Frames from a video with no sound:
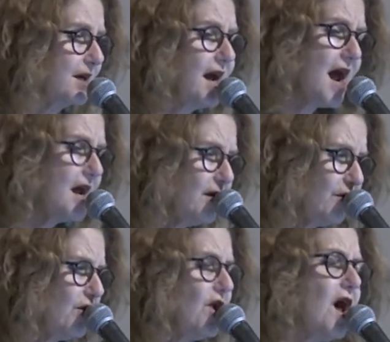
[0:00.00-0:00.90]
Gave
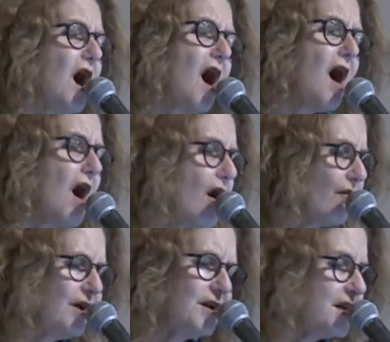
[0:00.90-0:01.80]
you
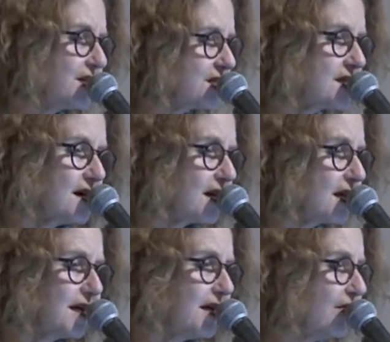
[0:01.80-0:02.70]
love and it's
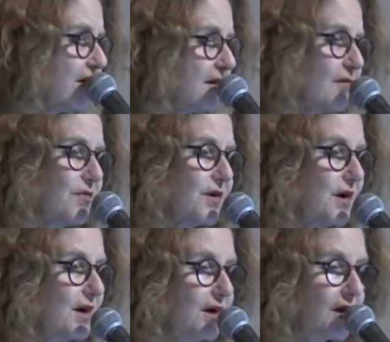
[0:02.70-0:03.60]
not
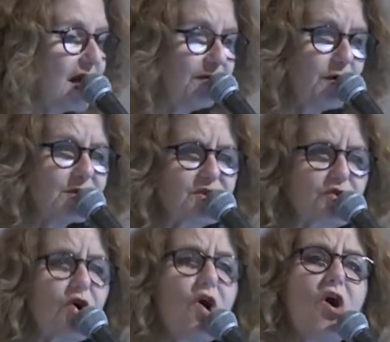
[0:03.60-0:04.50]
leaving. Gave you a
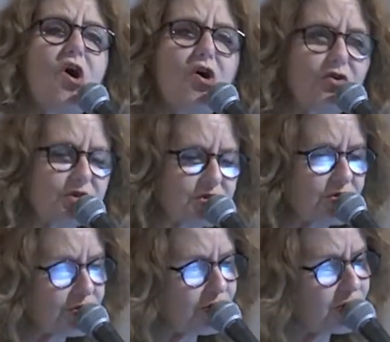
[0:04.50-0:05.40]
soul
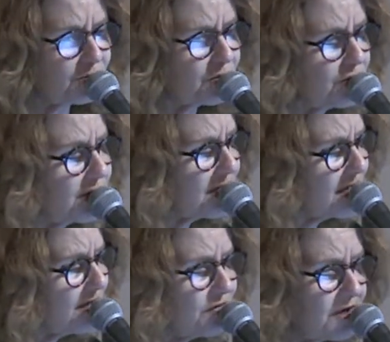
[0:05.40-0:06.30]
so you'd
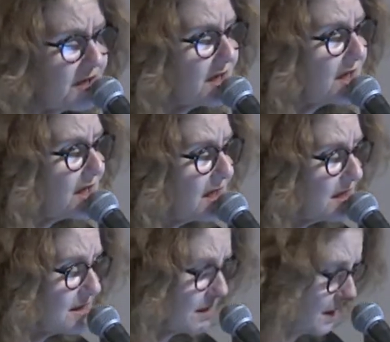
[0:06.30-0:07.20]
believe
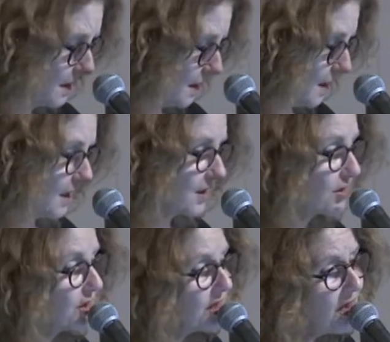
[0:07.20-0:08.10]
it.
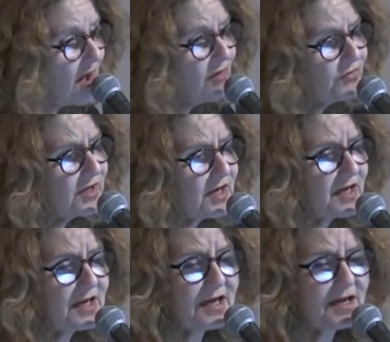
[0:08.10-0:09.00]
You're
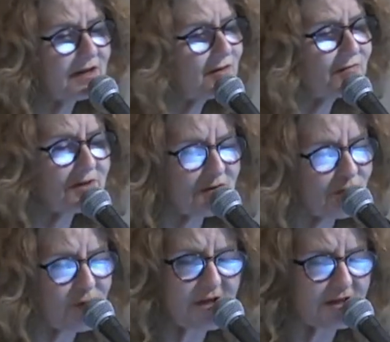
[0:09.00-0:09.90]
lovely
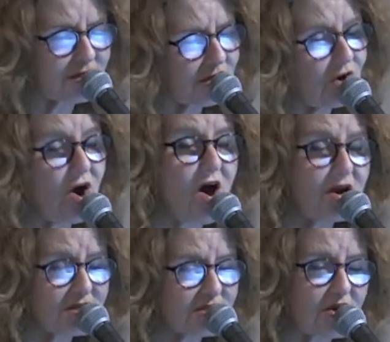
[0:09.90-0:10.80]
even with
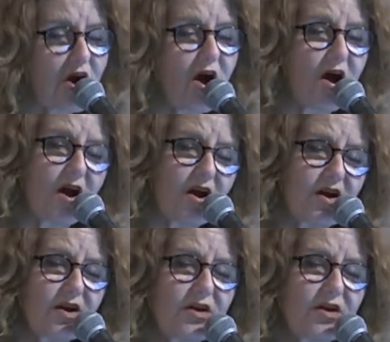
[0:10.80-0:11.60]
your scars.